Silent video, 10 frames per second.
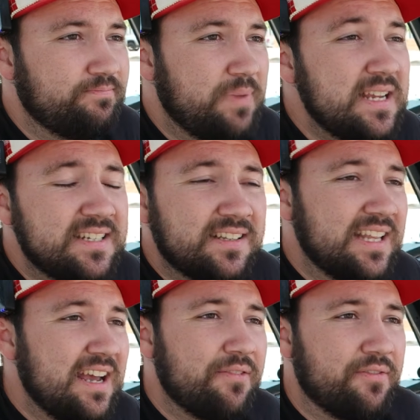
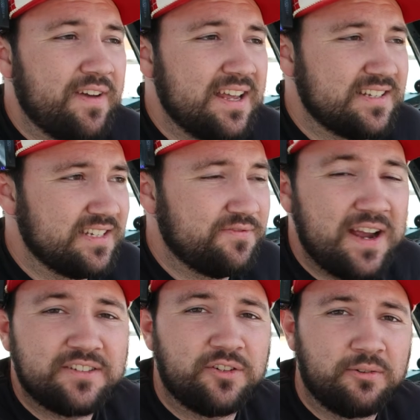basically have the fastest
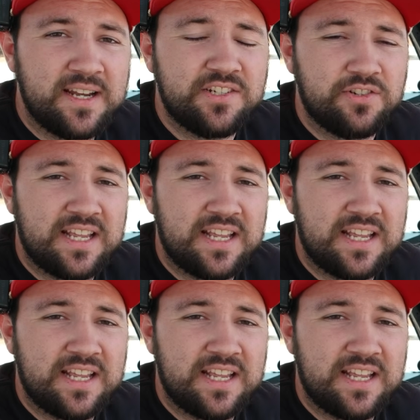factory racers